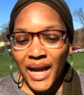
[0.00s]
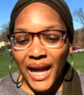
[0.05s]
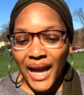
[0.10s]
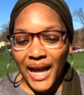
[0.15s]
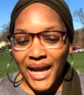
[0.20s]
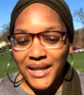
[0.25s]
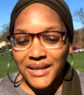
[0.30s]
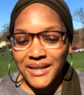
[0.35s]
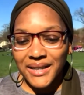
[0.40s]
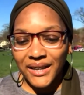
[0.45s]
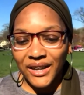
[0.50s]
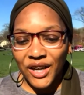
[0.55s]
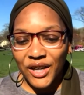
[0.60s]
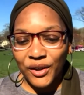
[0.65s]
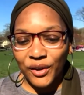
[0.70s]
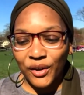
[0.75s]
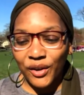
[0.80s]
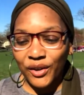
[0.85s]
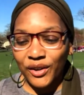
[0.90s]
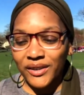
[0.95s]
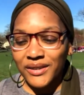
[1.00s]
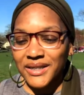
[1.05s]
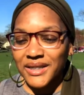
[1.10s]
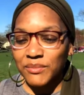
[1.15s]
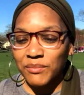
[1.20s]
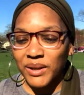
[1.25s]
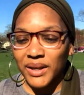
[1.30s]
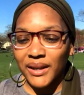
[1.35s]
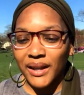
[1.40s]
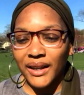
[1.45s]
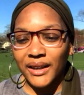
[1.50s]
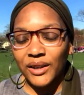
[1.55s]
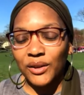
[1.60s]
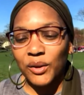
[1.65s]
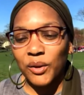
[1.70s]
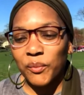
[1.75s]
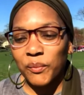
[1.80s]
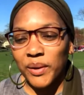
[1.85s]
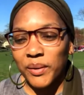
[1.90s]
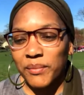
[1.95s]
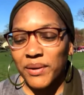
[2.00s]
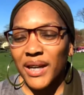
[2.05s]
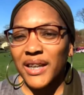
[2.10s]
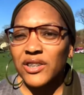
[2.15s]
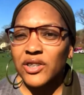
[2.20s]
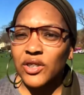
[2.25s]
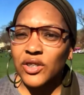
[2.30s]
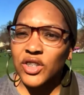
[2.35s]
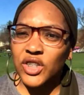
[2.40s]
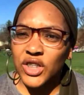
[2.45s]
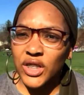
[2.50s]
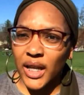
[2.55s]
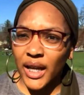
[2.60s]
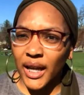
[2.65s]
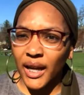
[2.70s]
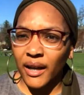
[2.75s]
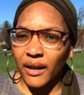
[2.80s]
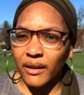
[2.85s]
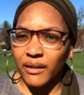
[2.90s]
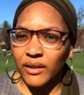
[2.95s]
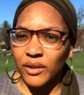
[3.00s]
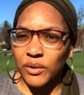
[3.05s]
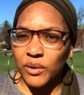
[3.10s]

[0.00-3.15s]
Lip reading: And it occurred to me, like, maybe I should share,